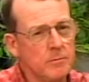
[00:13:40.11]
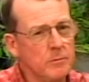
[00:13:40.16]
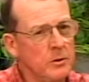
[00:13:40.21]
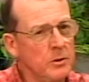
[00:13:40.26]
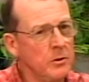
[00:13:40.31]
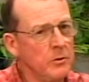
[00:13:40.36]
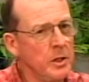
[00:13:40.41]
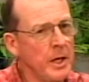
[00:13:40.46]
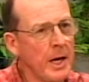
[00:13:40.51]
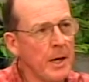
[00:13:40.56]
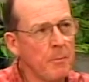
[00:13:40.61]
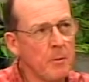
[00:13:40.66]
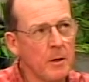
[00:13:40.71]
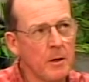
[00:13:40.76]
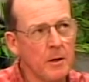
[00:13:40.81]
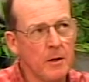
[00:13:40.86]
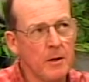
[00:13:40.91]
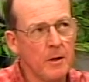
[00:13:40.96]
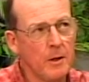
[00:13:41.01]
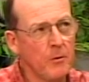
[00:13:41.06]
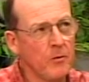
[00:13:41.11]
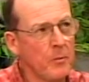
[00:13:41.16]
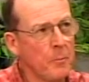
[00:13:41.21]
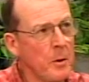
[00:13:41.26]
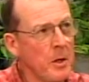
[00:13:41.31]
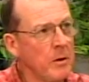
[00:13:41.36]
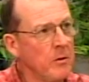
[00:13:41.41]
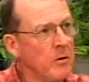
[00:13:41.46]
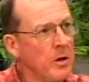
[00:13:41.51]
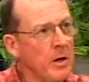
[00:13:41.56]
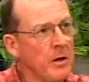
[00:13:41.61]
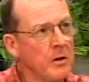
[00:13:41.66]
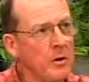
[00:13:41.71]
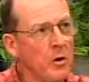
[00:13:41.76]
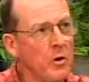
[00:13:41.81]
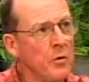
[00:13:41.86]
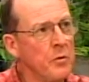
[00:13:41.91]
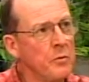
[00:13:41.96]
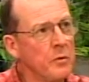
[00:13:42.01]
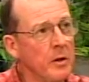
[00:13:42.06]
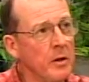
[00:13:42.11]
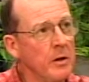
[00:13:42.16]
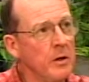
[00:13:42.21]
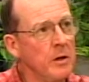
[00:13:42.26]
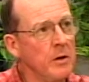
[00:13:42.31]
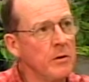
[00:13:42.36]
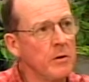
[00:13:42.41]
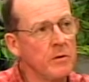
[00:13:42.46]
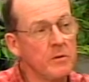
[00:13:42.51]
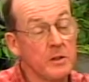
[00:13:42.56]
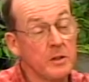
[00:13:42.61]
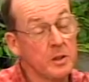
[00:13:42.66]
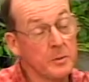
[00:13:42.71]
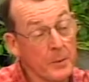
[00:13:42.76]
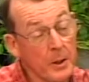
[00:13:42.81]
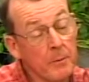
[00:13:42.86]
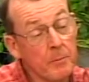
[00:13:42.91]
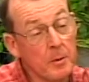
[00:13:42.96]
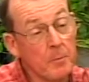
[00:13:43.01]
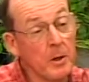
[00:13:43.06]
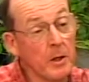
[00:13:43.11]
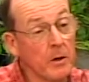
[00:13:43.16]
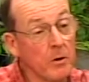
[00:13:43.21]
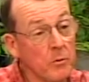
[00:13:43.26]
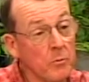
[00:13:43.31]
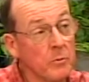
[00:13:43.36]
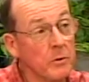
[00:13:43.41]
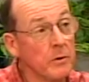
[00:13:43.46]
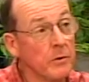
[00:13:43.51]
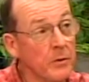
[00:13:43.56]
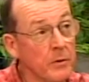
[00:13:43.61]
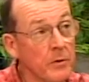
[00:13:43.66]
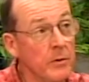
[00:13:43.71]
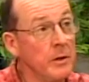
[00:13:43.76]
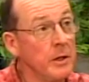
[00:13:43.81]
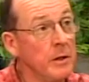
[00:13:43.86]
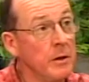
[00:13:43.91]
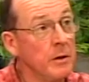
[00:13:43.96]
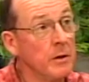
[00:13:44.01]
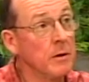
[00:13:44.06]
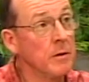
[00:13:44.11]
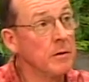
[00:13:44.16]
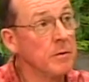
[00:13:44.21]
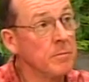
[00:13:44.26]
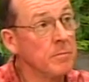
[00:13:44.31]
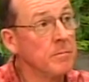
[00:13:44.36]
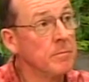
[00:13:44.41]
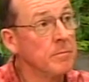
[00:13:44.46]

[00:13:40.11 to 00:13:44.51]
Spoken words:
You name it, it's been done over the years, and it's probably been over a 30-year,